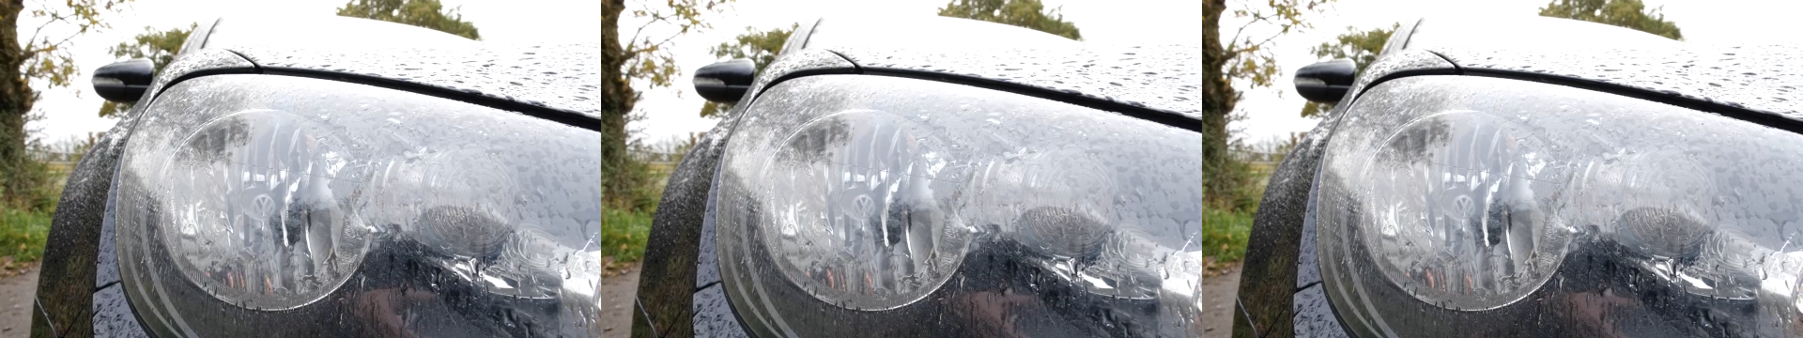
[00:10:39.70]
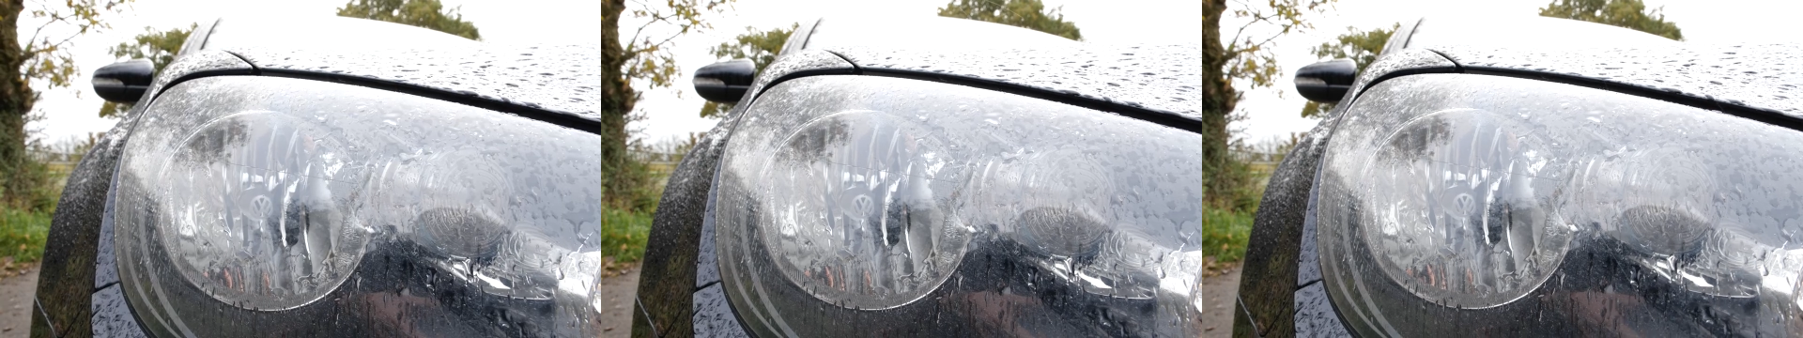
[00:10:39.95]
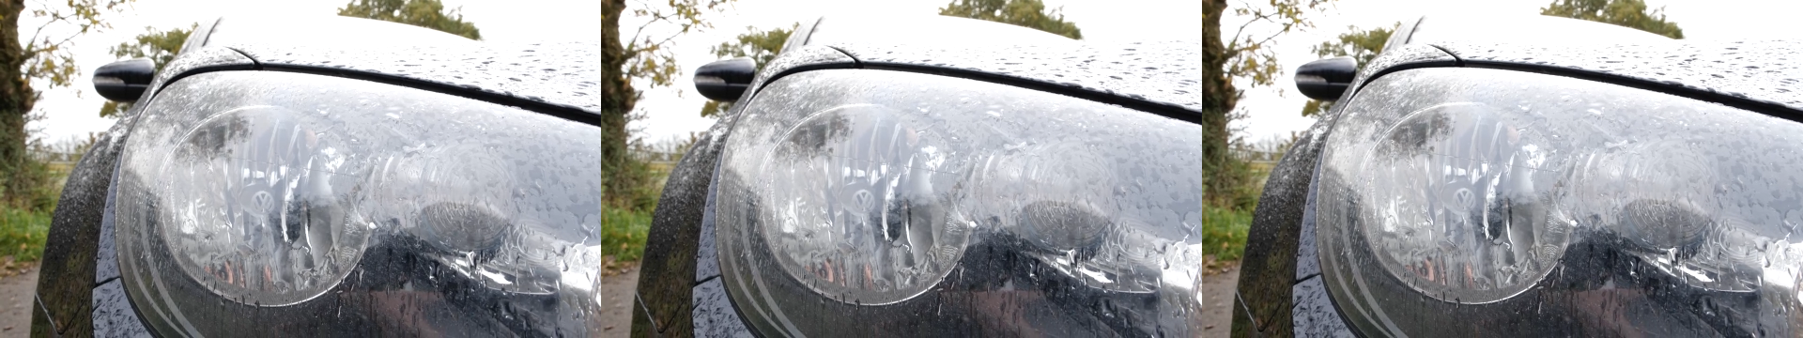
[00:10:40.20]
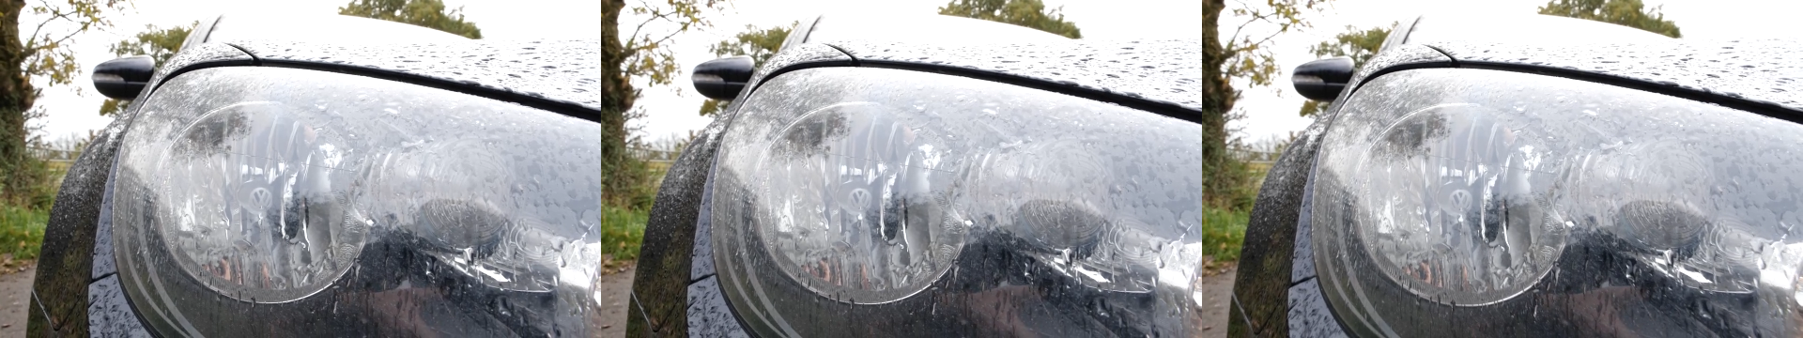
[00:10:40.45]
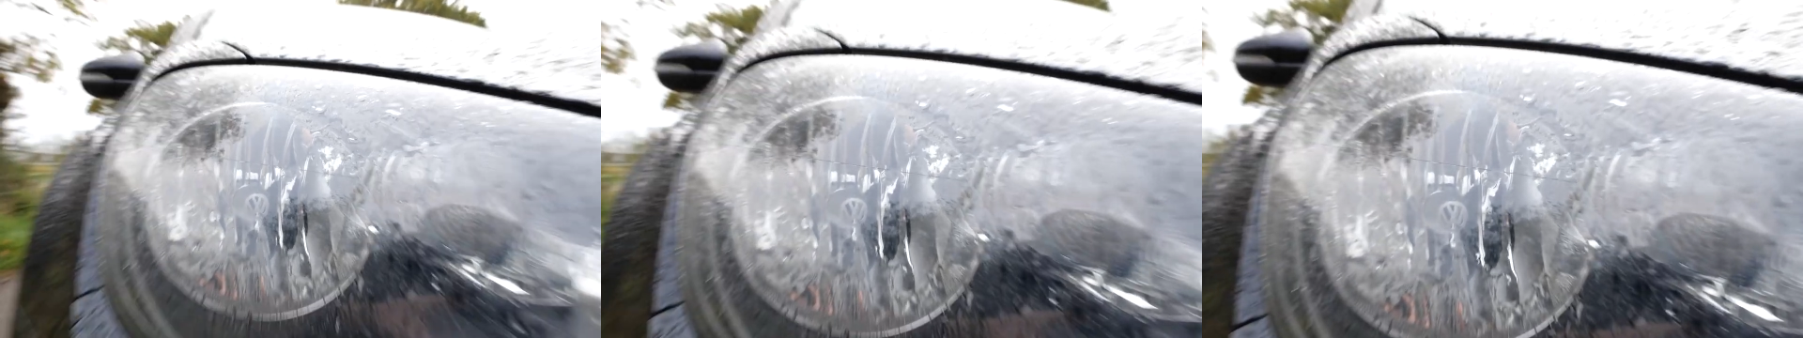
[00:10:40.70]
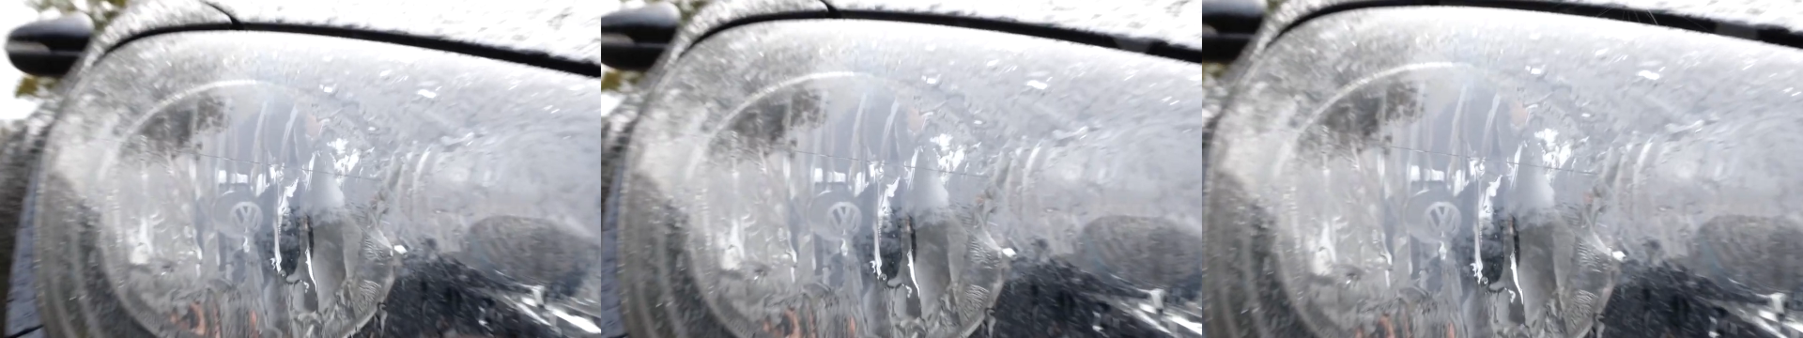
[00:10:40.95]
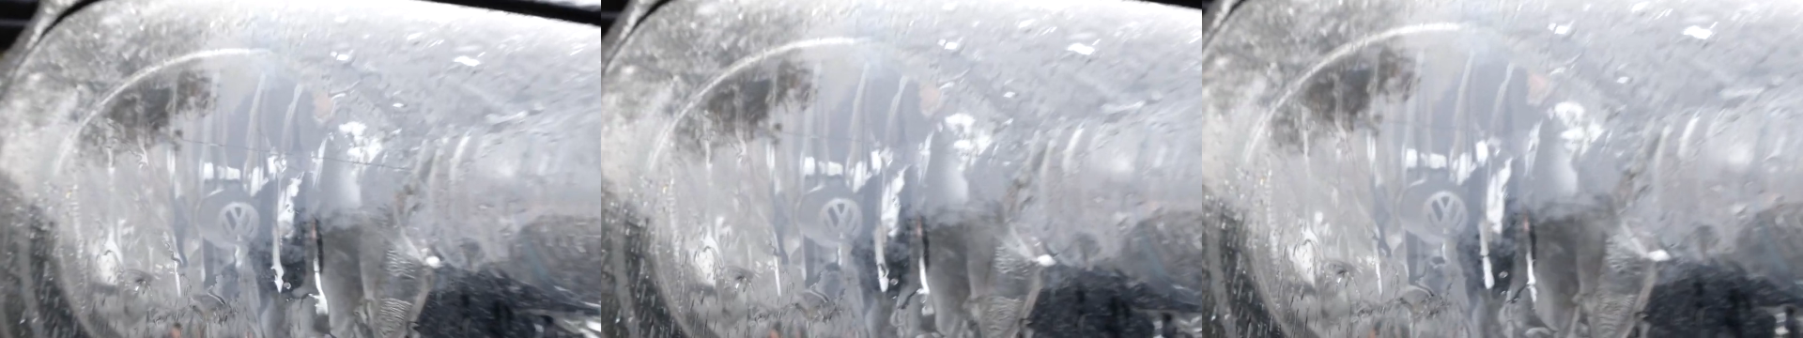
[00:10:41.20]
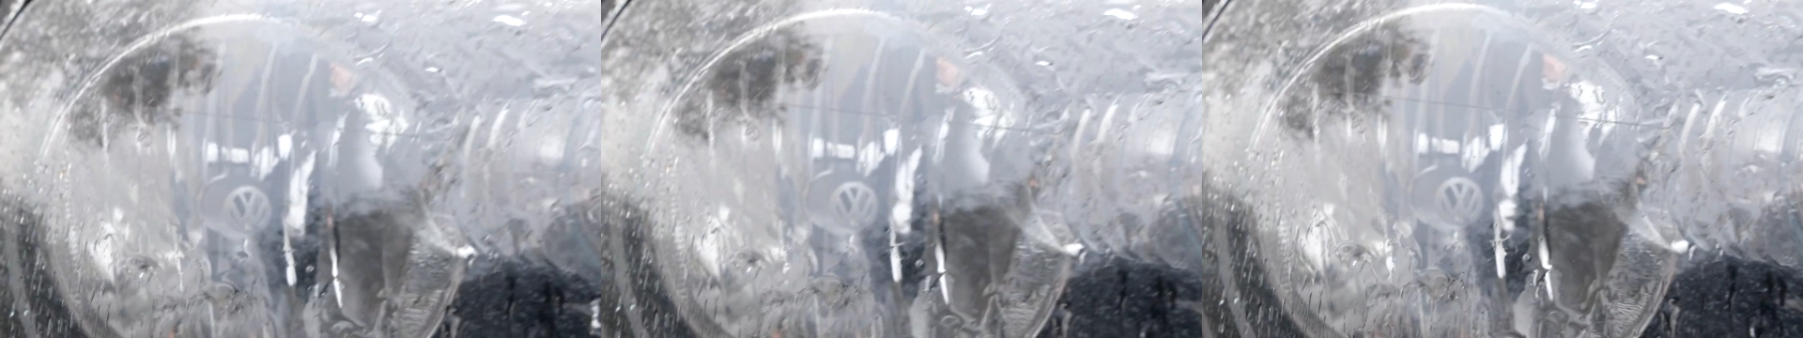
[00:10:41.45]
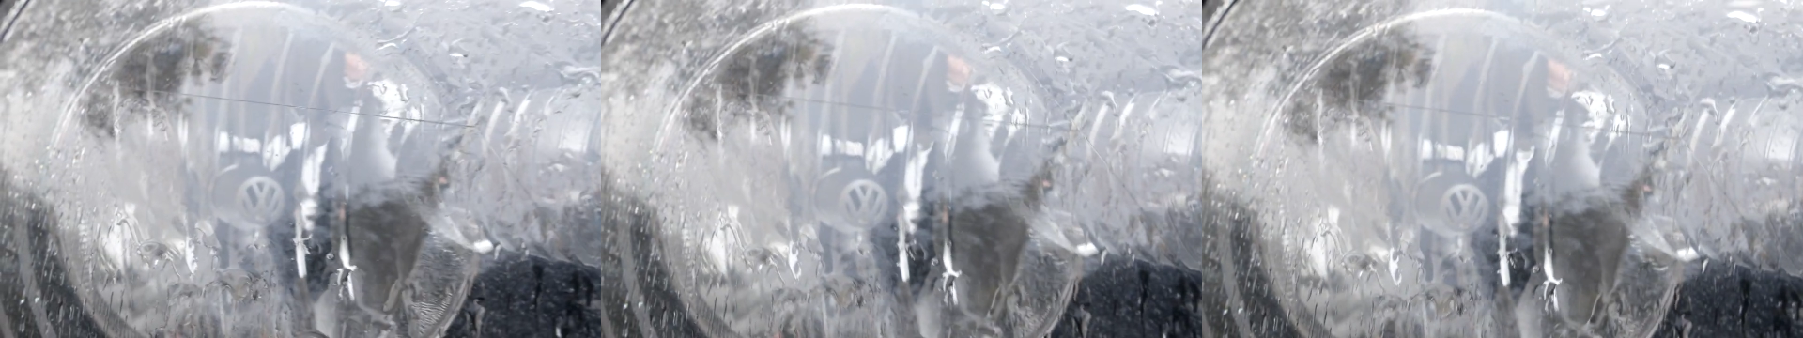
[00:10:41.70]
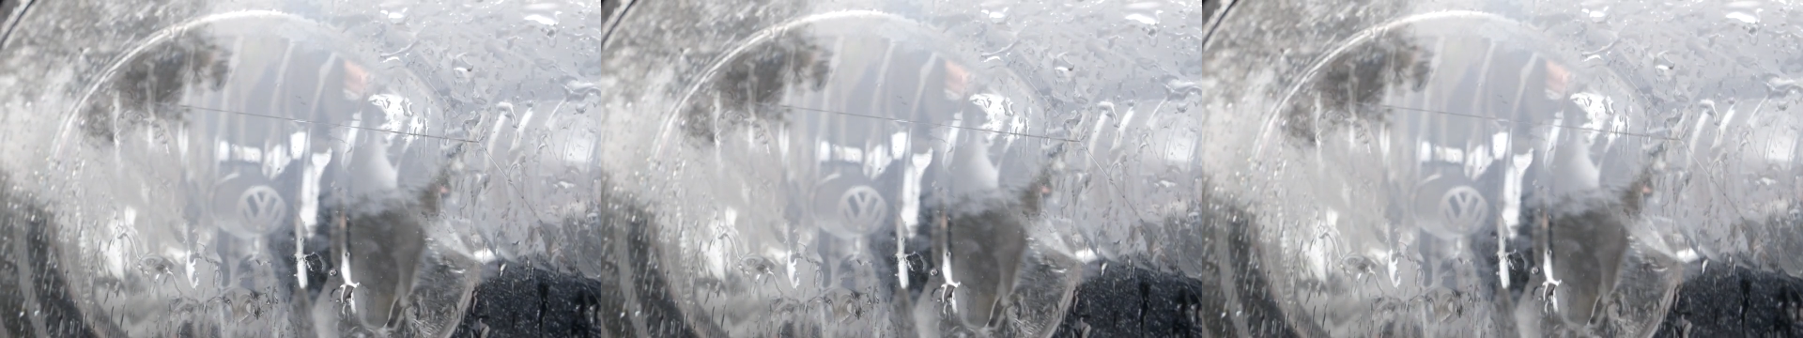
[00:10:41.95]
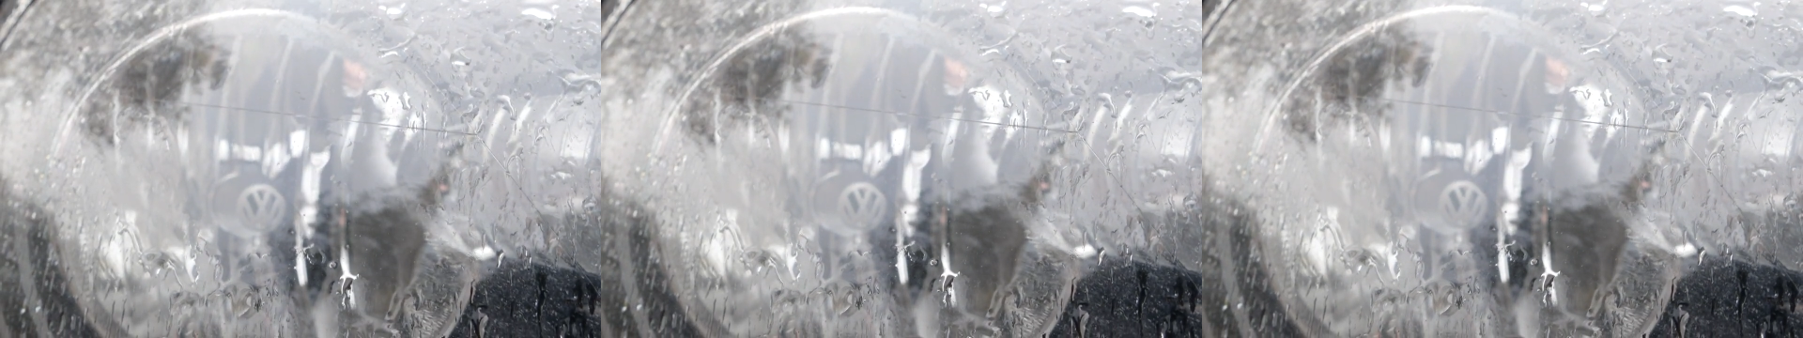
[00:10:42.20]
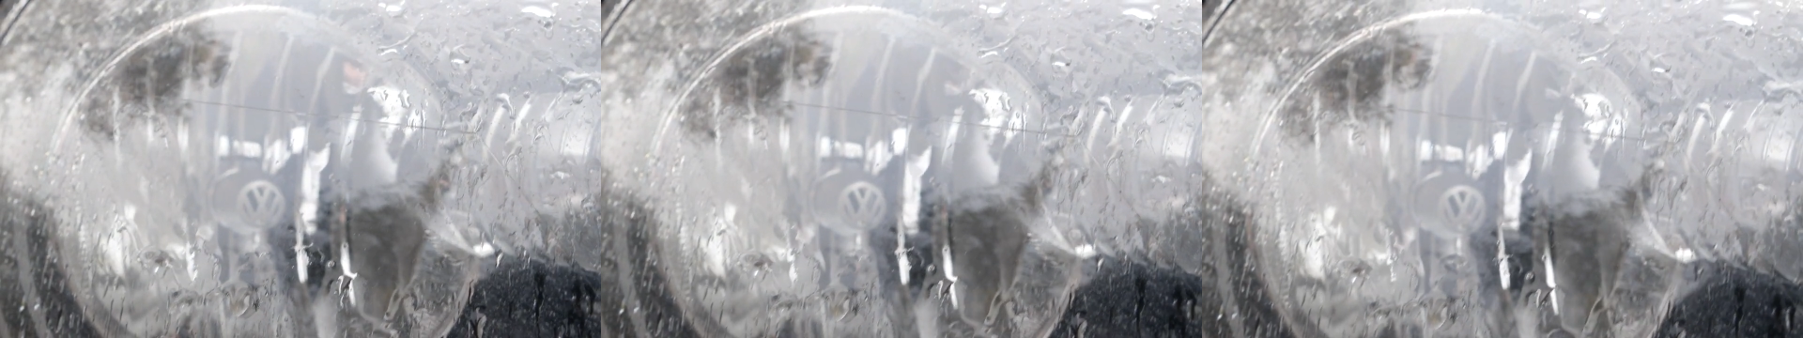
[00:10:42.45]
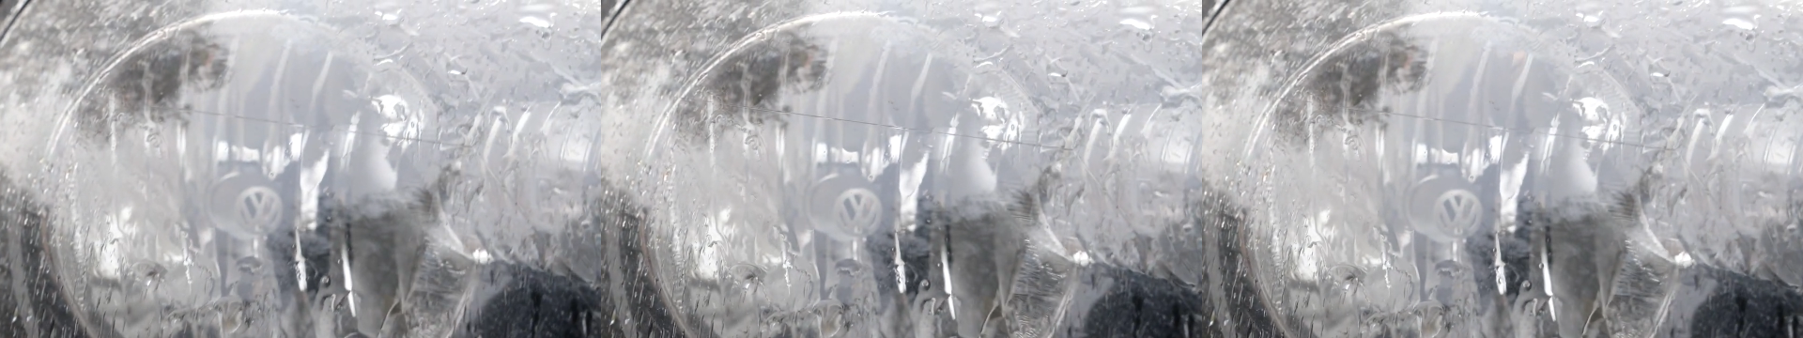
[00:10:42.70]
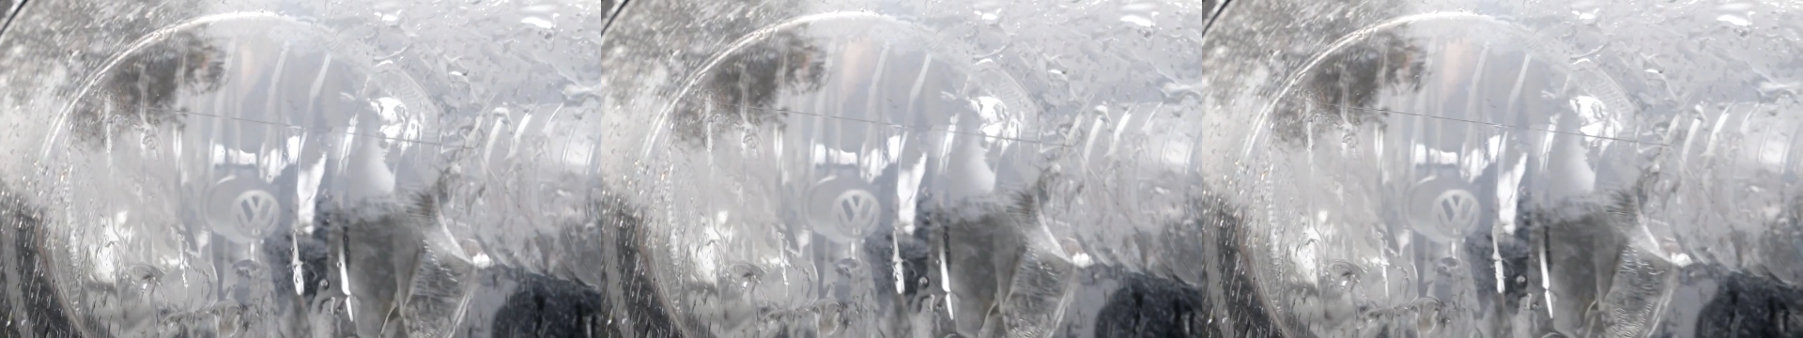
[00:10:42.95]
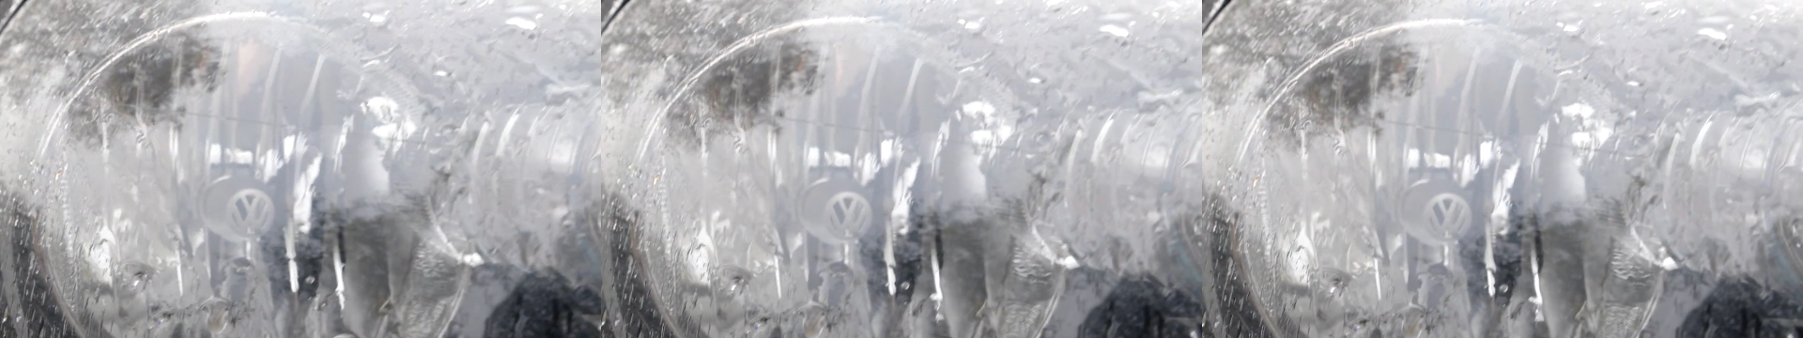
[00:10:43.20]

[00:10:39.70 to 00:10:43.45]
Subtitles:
No face is visible, so there are no lips to read.